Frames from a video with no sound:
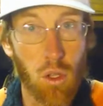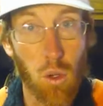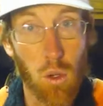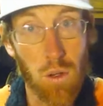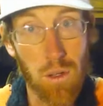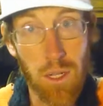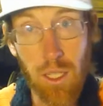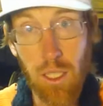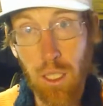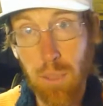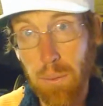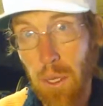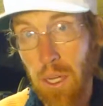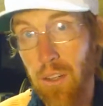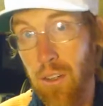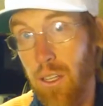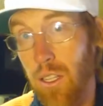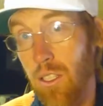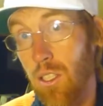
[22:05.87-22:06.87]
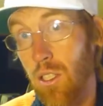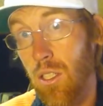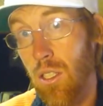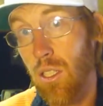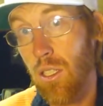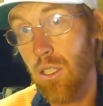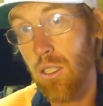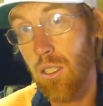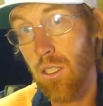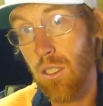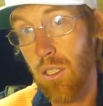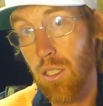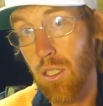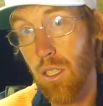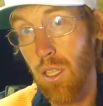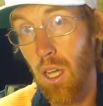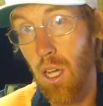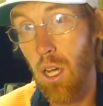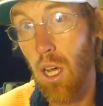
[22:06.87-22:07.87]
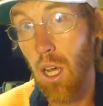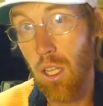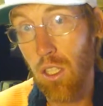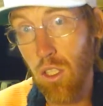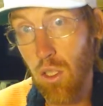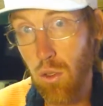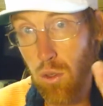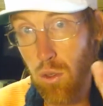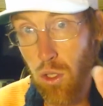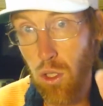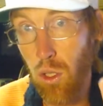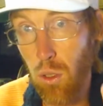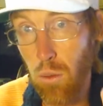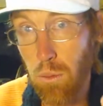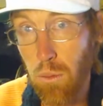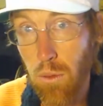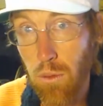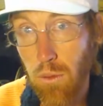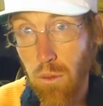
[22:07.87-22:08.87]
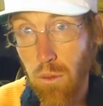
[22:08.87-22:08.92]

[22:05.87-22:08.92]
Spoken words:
Your experience on YouTube